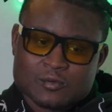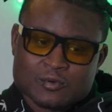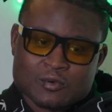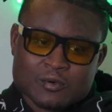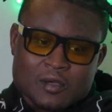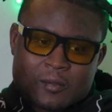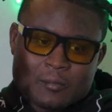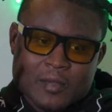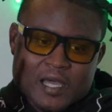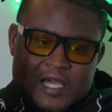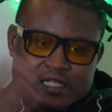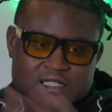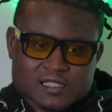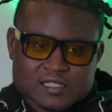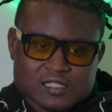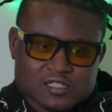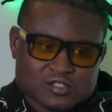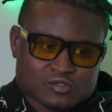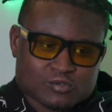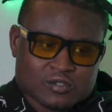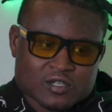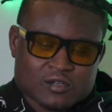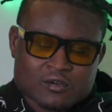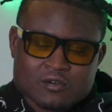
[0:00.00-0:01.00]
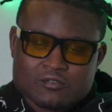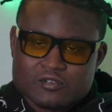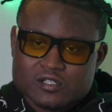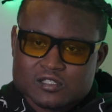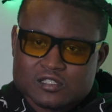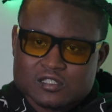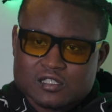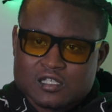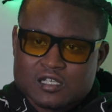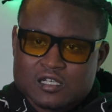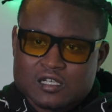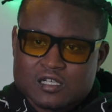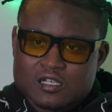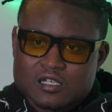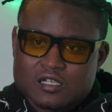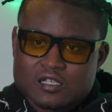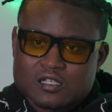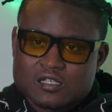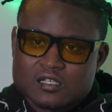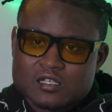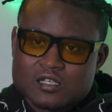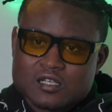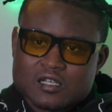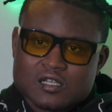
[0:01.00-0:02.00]
We went back to the 21 Rich
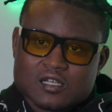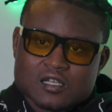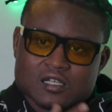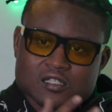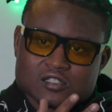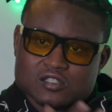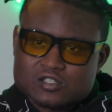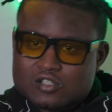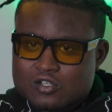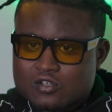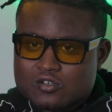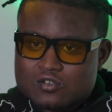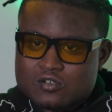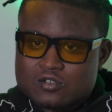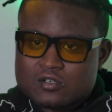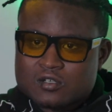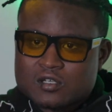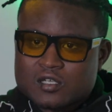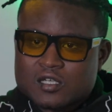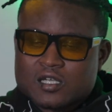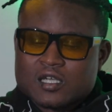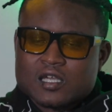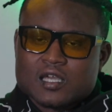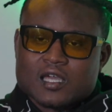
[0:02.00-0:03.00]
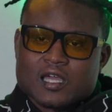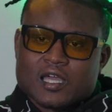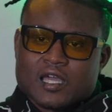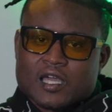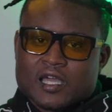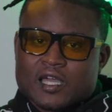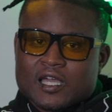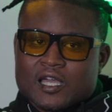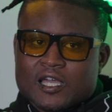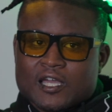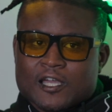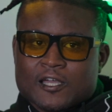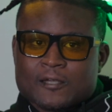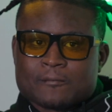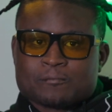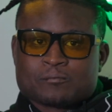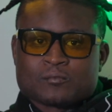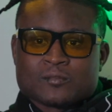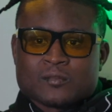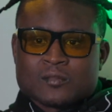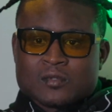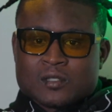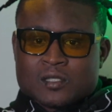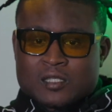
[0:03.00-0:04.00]
store, and
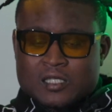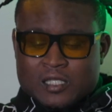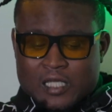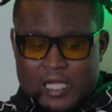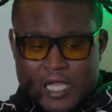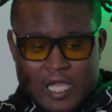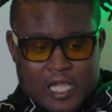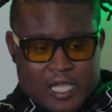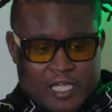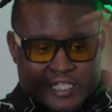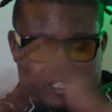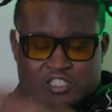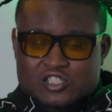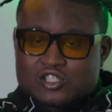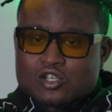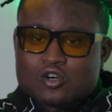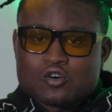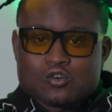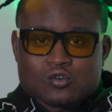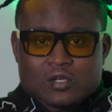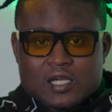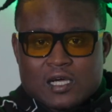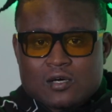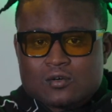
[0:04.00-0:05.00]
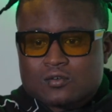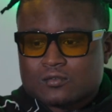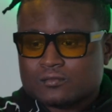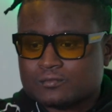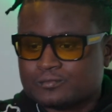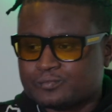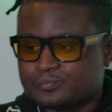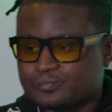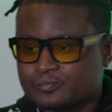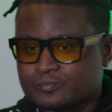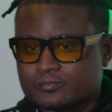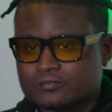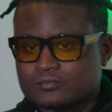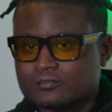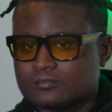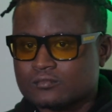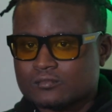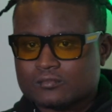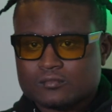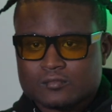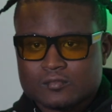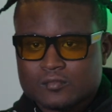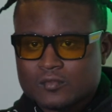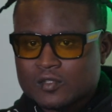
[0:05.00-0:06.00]
it sold out
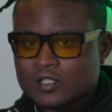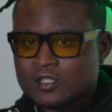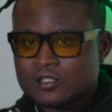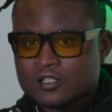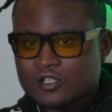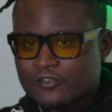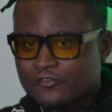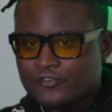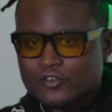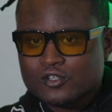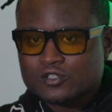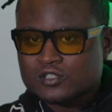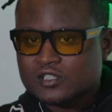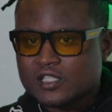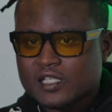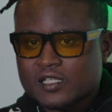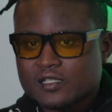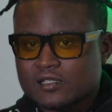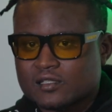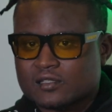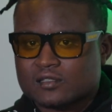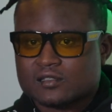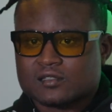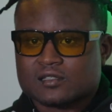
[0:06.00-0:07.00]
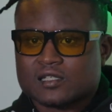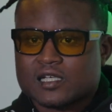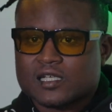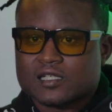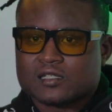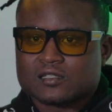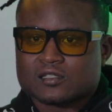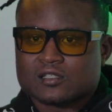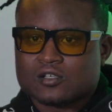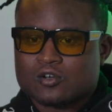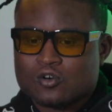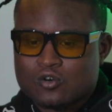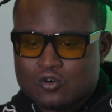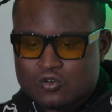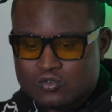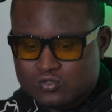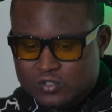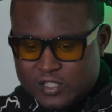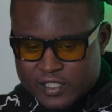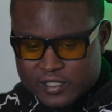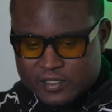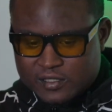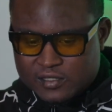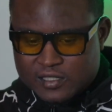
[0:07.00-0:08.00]
the first day. Like, the whole
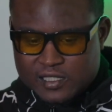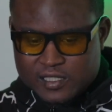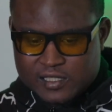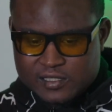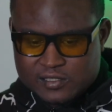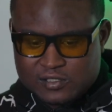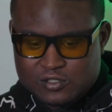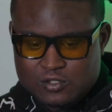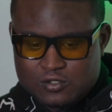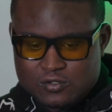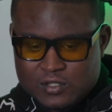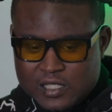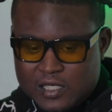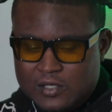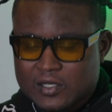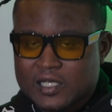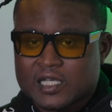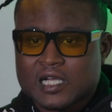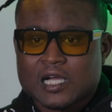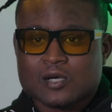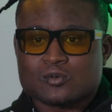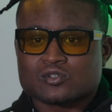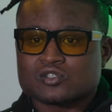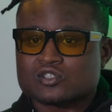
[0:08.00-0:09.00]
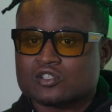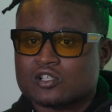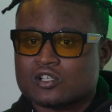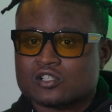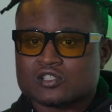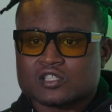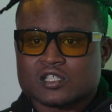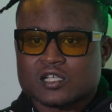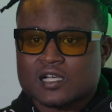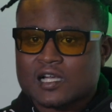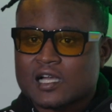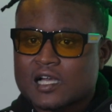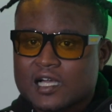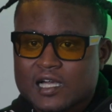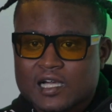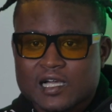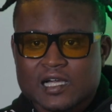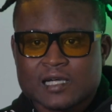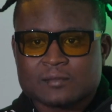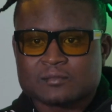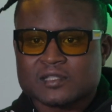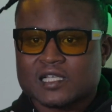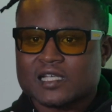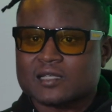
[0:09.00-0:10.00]
thing, like, it sold out, and I was charging high.
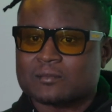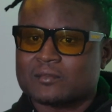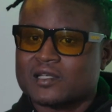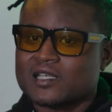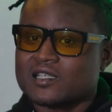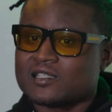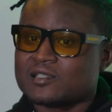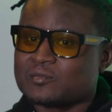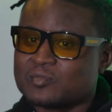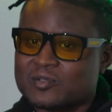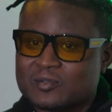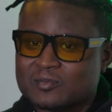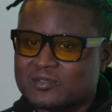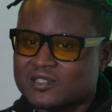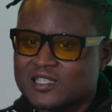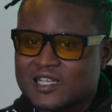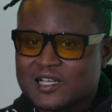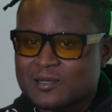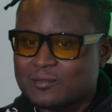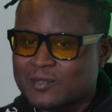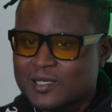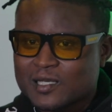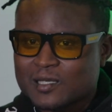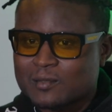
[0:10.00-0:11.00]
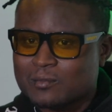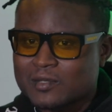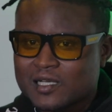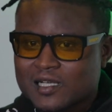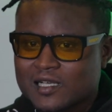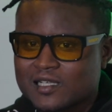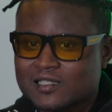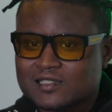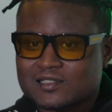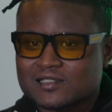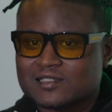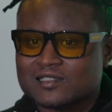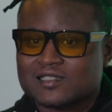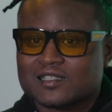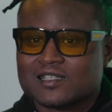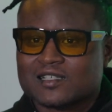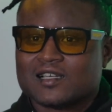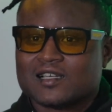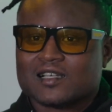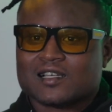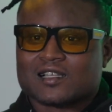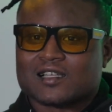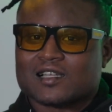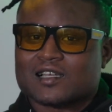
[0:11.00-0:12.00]
I'm like, man, these people not about to buy this.
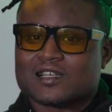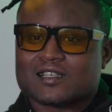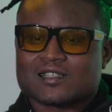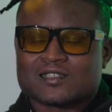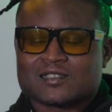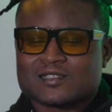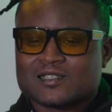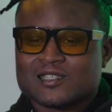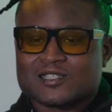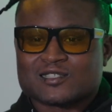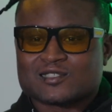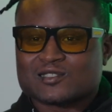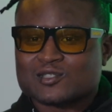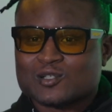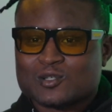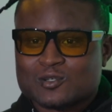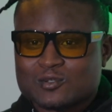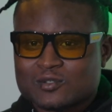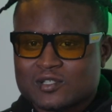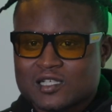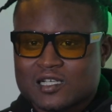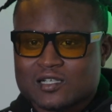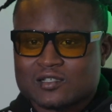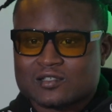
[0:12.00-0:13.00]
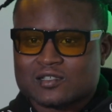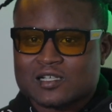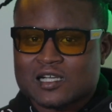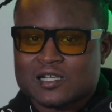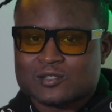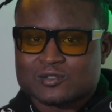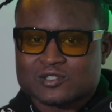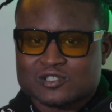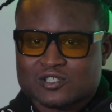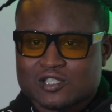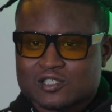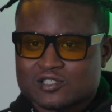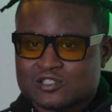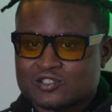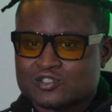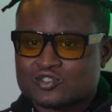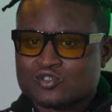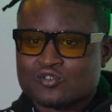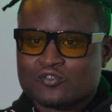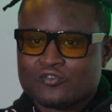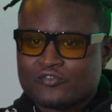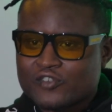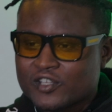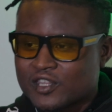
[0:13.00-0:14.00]
Like, it sold out. I was charging
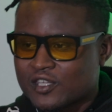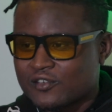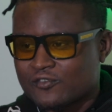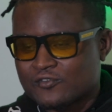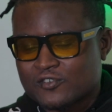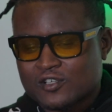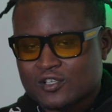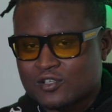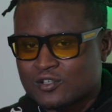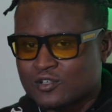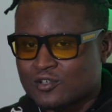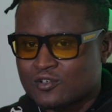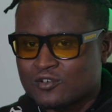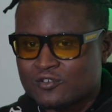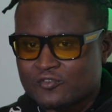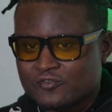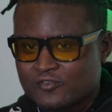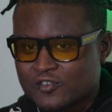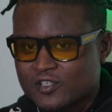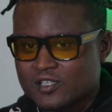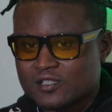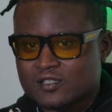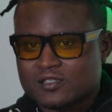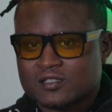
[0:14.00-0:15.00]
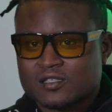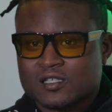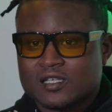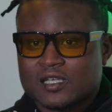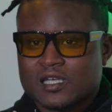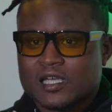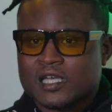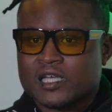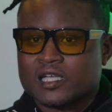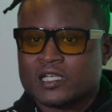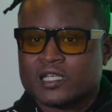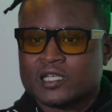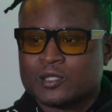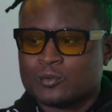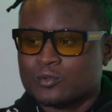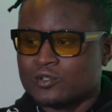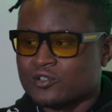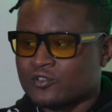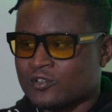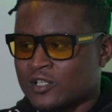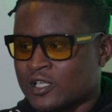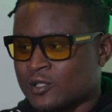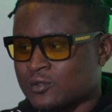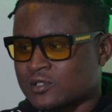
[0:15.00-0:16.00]
$250 for the whole fit, and then
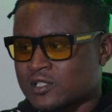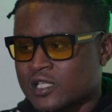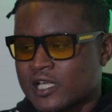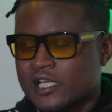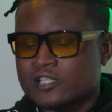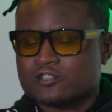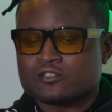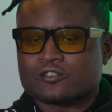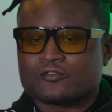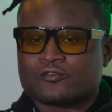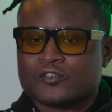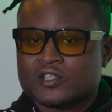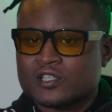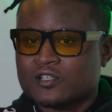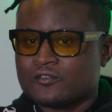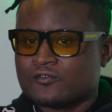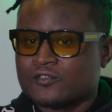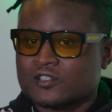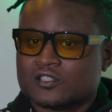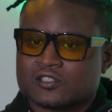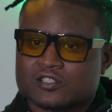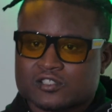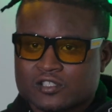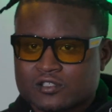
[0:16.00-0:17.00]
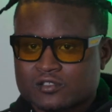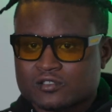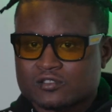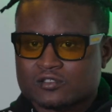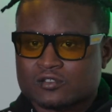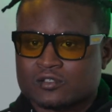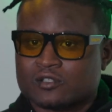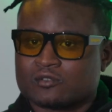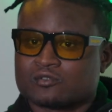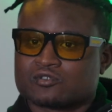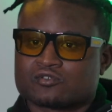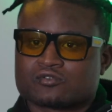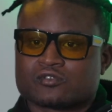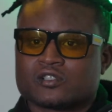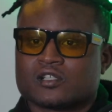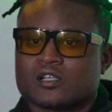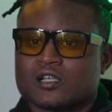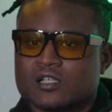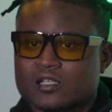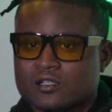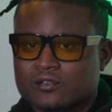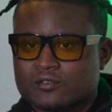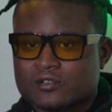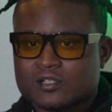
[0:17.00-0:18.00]
it was extra $50 for the shirt, so it was
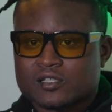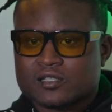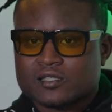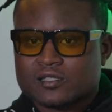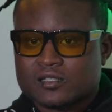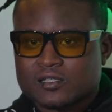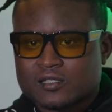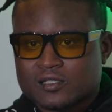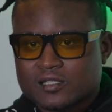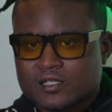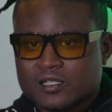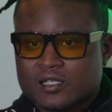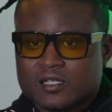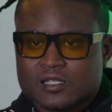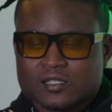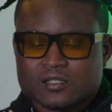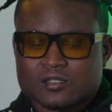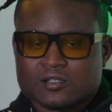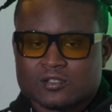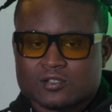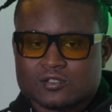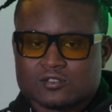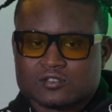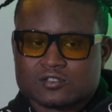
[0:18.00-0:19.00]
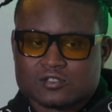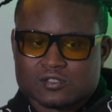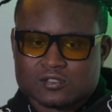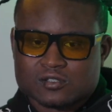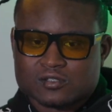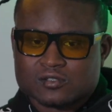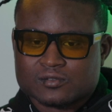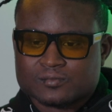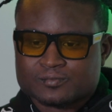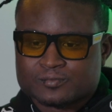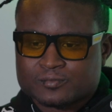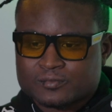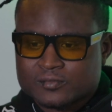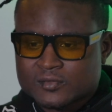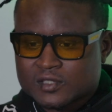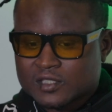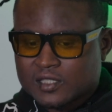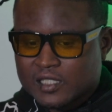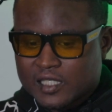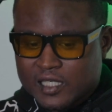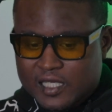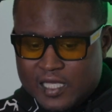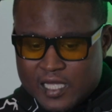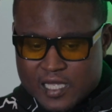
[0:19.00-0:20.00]
$300 really. You know, so
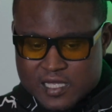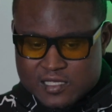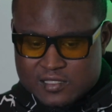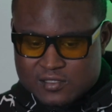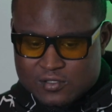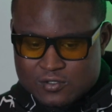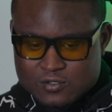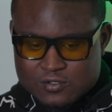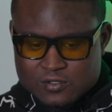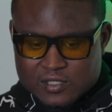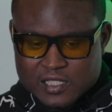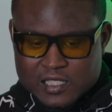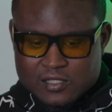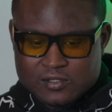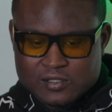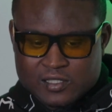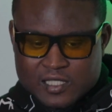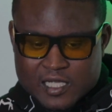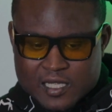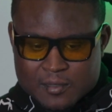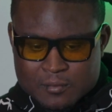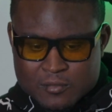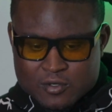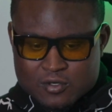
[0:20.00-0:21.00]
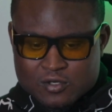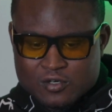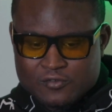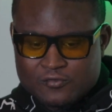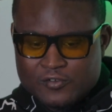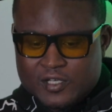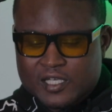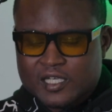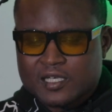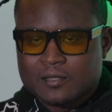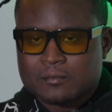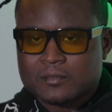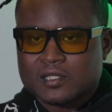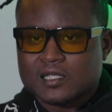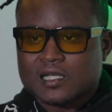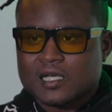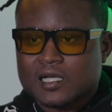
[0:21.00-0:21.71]
it had sold out, and that motivated me.